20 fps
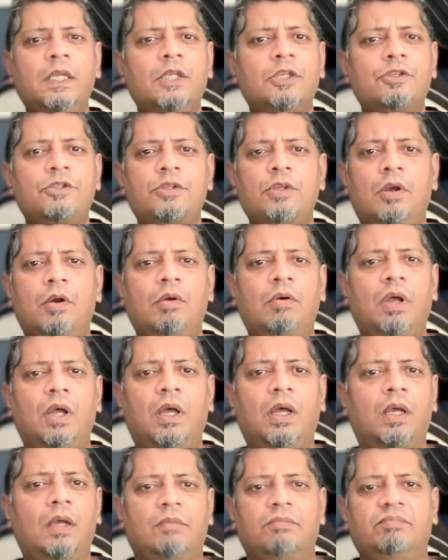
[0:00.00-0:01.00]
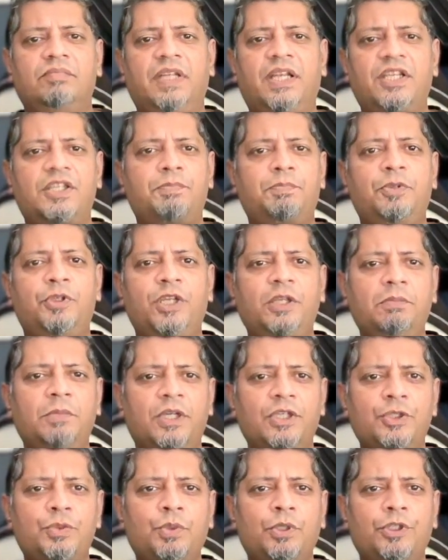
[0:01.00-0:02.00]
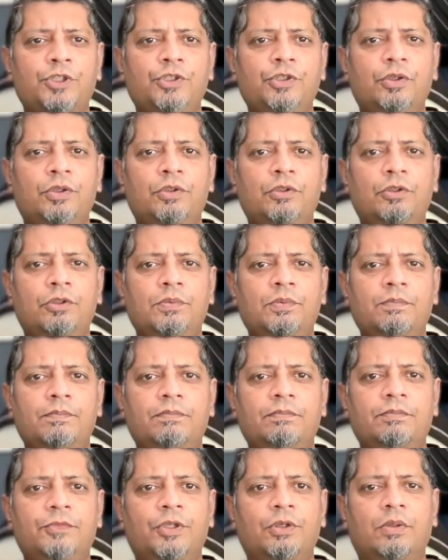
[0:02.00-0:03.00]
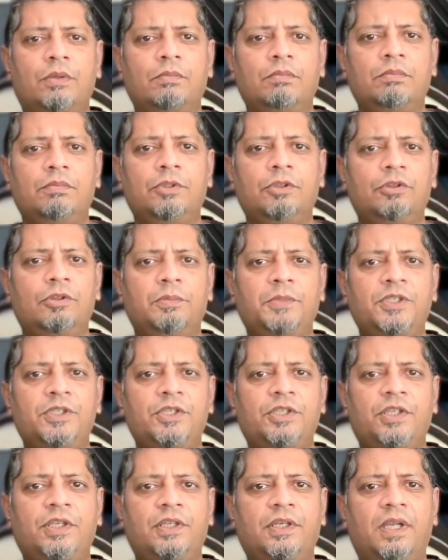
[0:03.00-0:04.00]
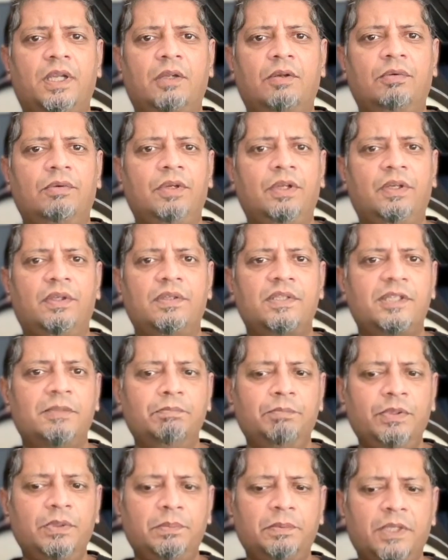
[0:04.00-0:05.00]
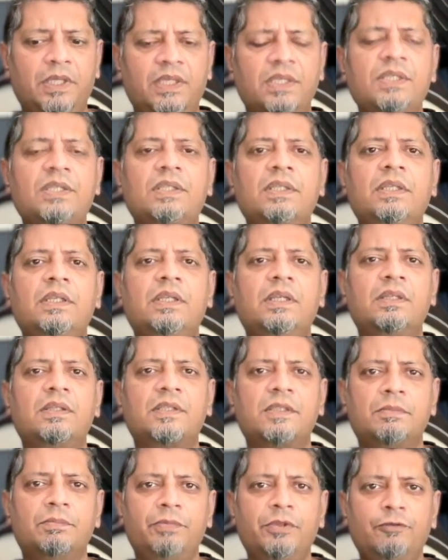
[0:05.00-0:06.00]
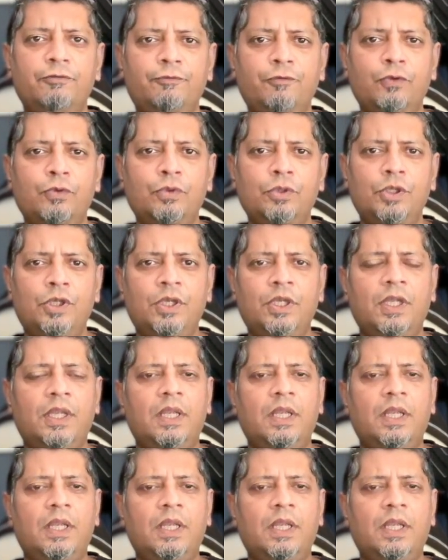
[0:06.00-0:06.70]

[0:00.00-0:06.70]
So that's pretty much what you're going to be sitting around in a simple place and eating simple food.